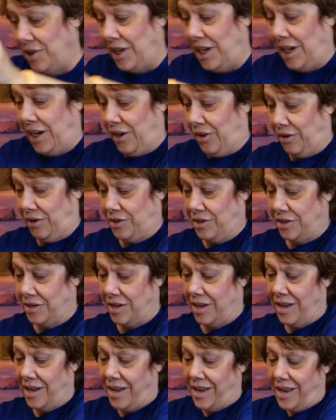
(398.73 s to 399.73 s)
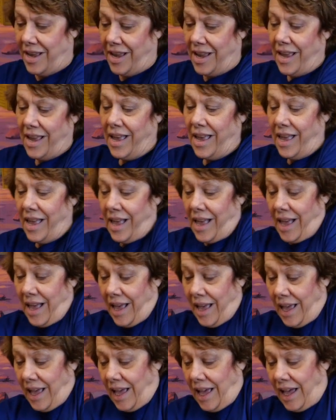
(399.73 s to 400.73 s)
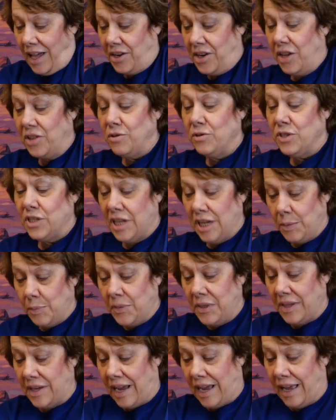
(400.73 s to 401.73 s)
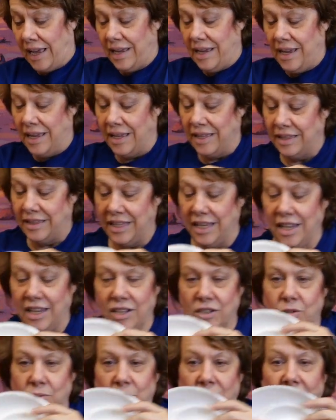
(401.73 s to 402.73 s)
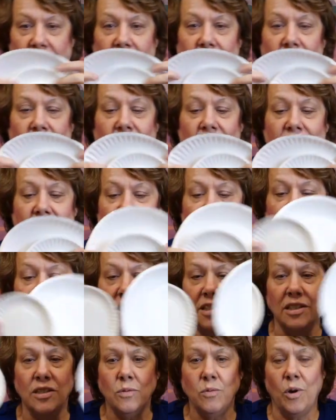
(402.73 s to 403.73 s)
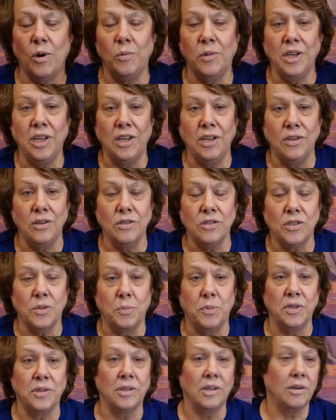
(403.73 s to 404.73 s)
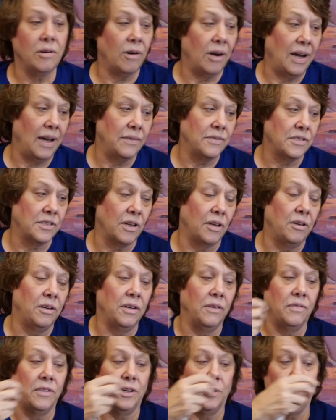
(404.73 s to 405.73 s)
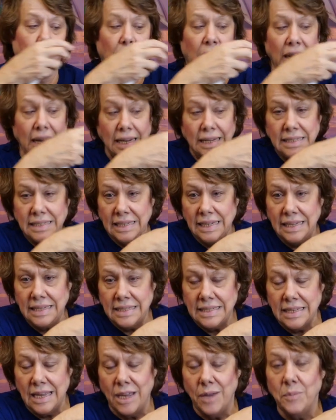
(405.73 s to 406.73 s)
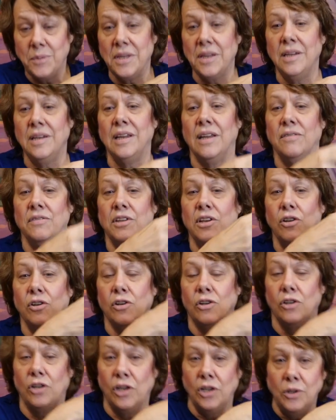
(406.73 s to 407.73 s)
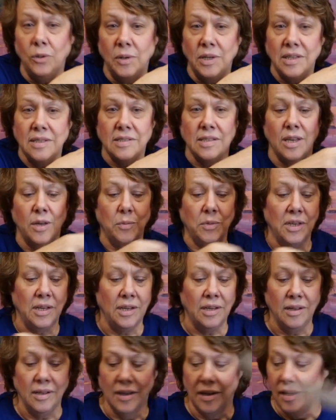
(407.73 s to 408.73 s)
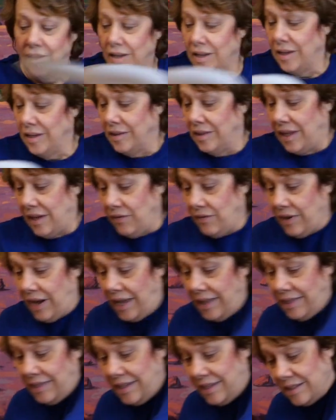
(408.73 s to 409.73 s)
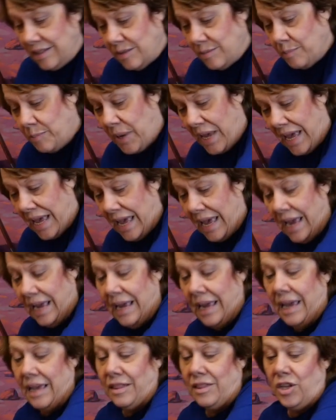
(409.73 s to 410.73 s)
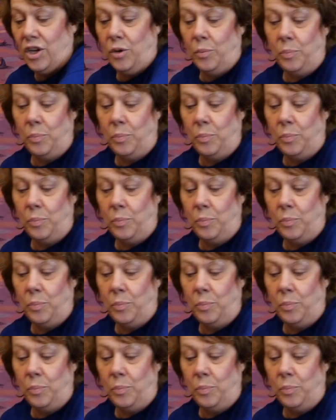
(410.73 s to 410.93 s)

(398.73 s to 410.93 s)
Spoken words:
years. Another tip that I think is really good is this is what we use to put their crafts on. If they're painting something, if they're gluing something, they've got this bag at their